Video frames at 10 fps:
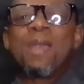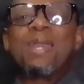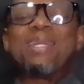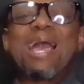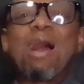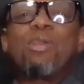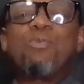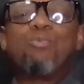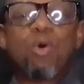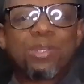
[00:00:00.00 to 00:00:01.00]
and how he
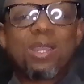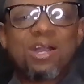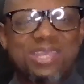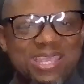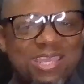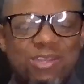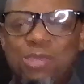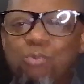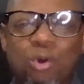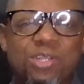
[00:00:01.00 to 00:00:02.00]

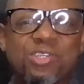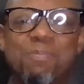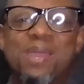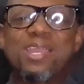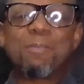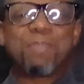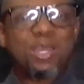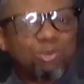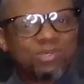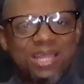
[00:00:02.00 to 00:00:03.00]
wanted to make a
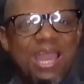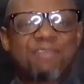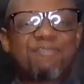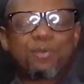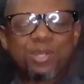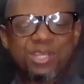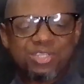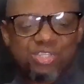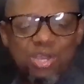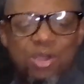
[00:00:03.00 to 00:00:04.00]
better life for
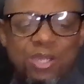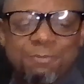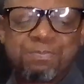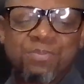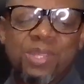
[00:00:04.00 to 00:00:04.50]
his son,